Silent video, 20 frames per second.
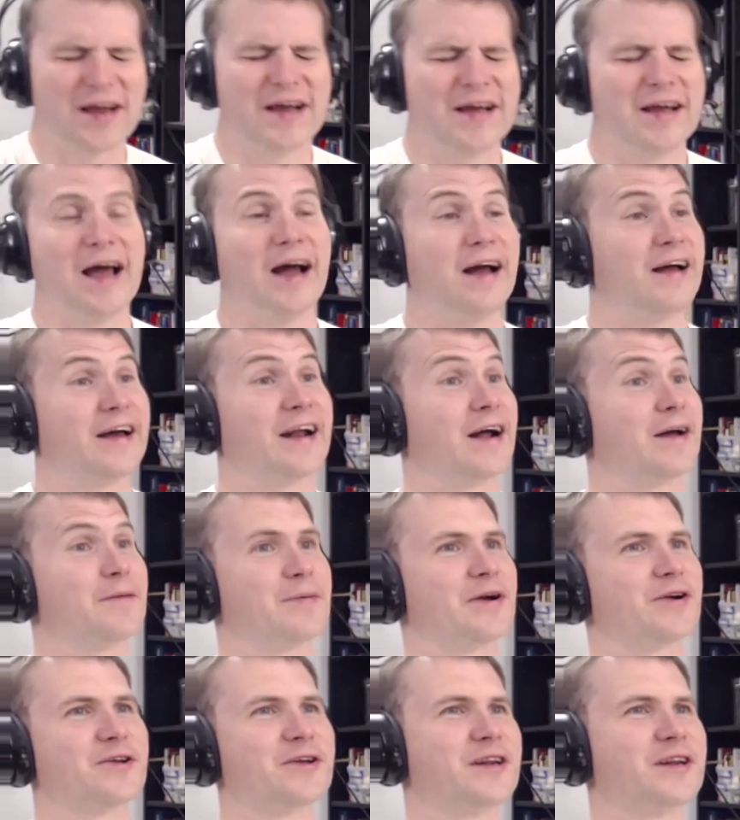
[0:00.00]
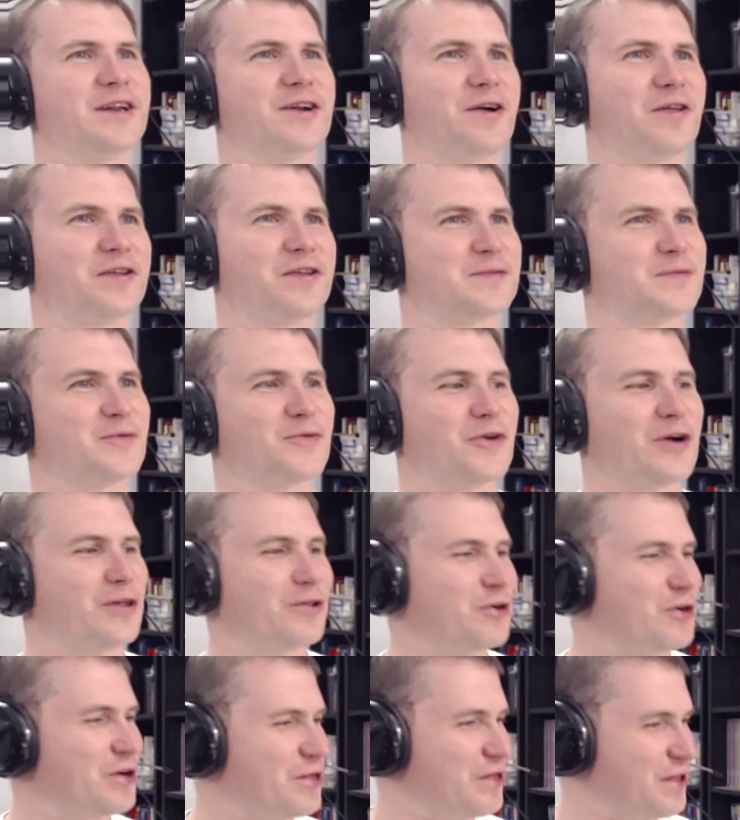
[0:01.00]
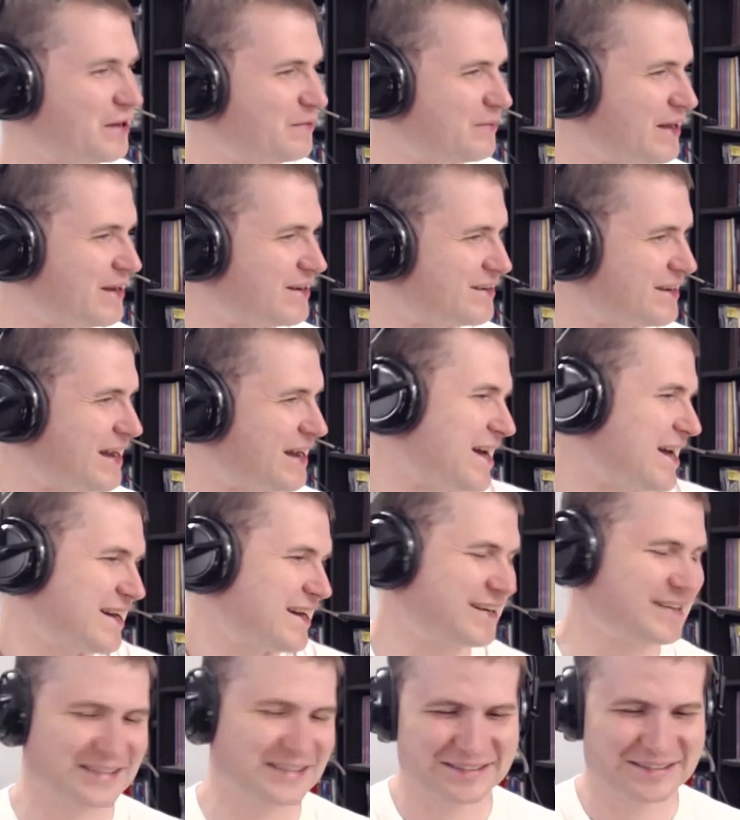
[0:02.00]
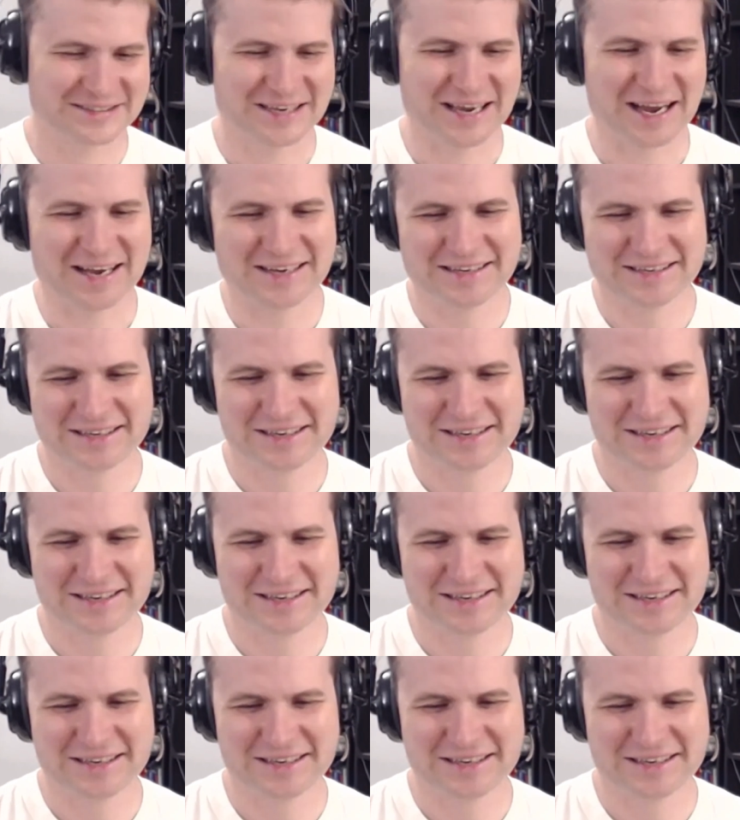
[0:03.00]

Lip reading: yeah, and I apparently need all this before I learn anything, but yeah,